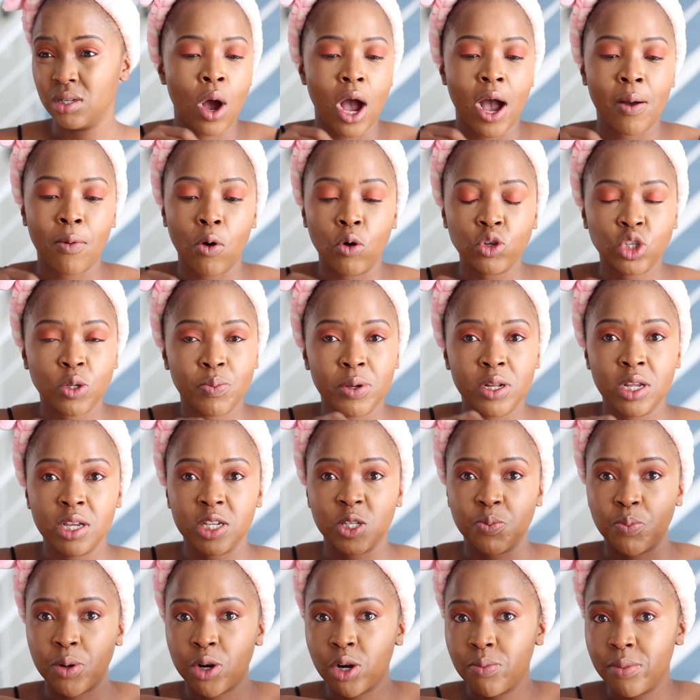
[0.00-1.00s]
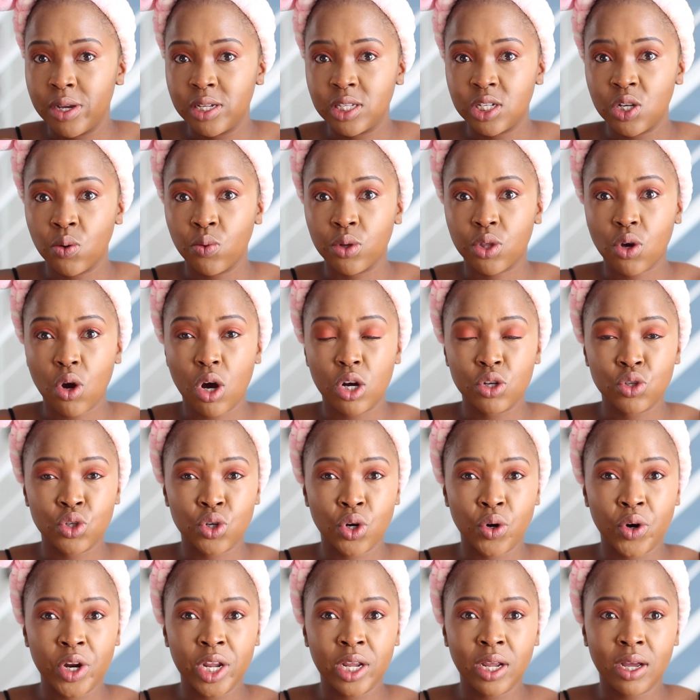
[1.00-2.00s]
I've also been experimenting with
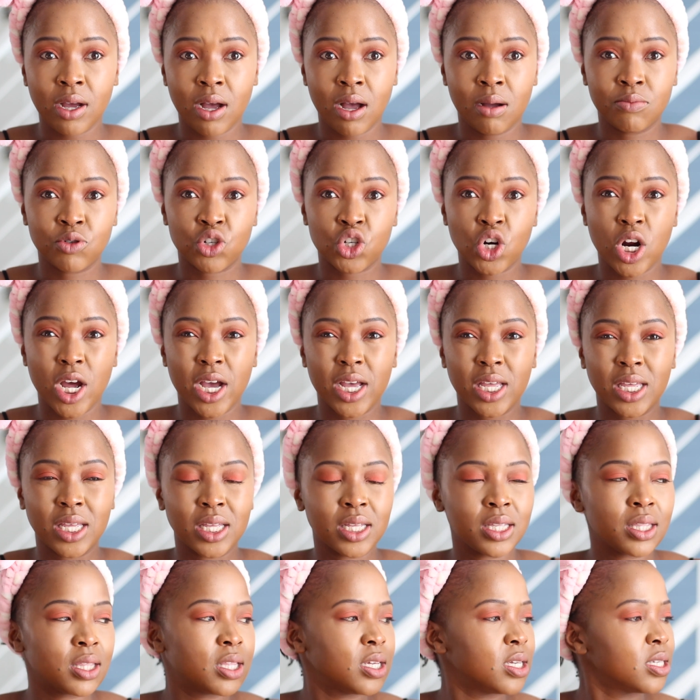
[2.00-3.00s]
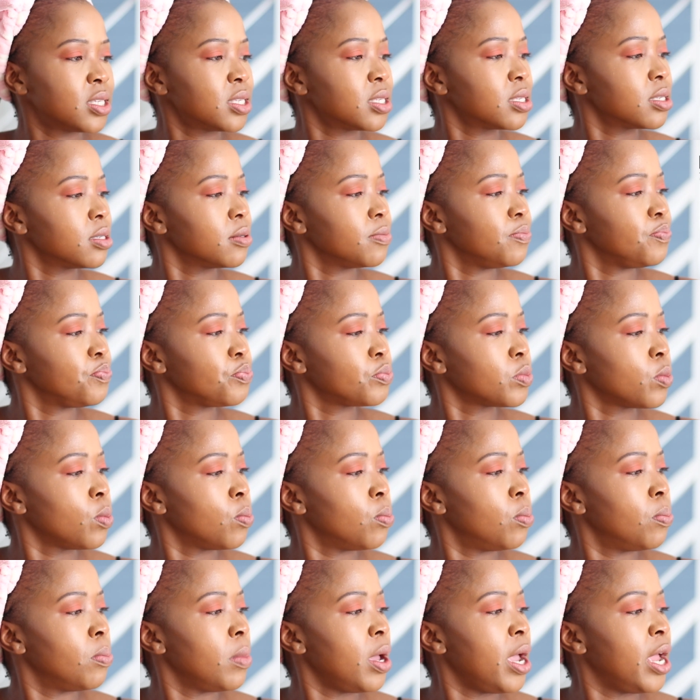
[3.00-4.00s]
contouring. I'm trying this
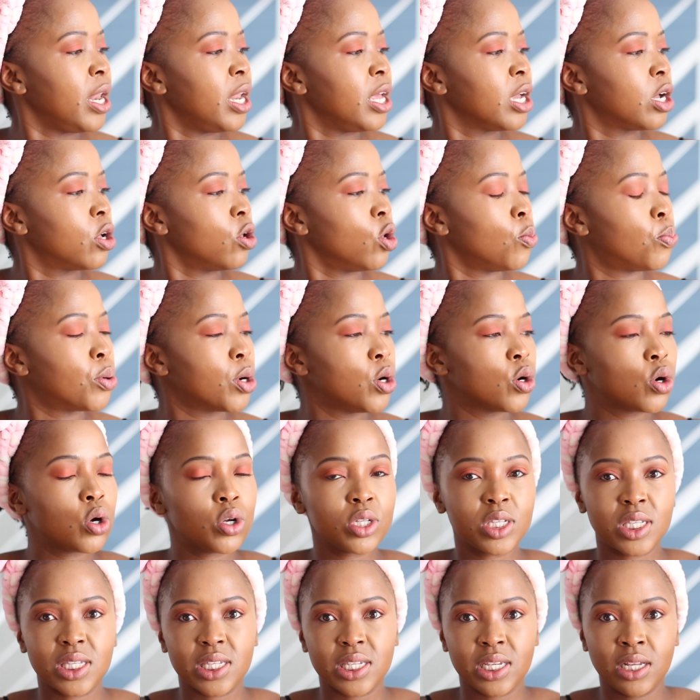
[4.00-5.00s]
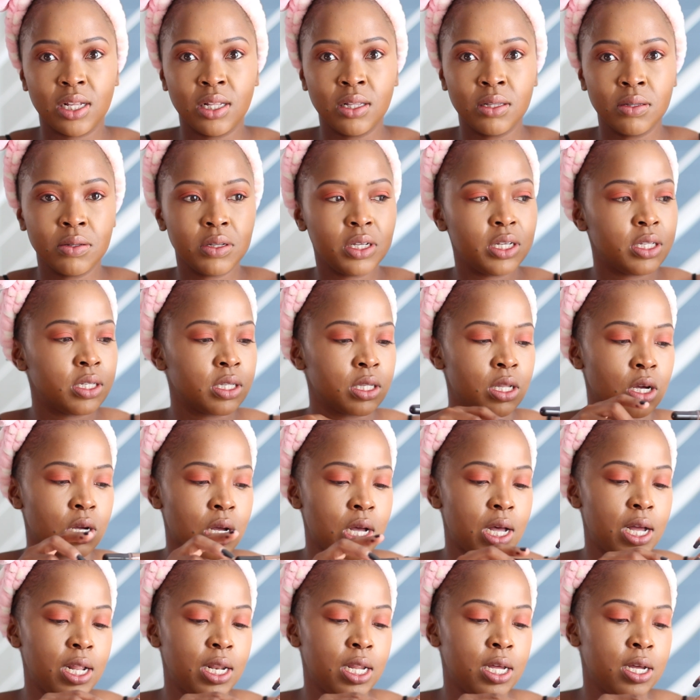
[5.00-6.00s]
LA Gold Pro Conceal in the
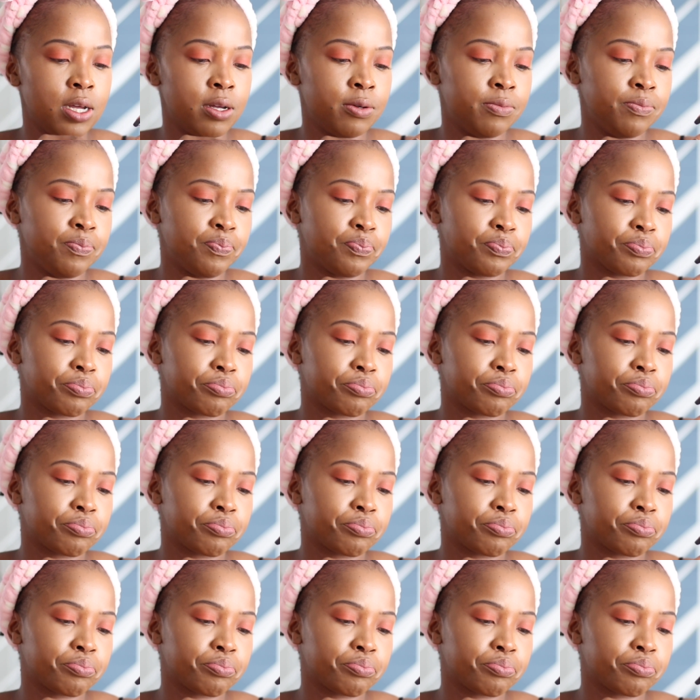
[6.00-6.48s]
color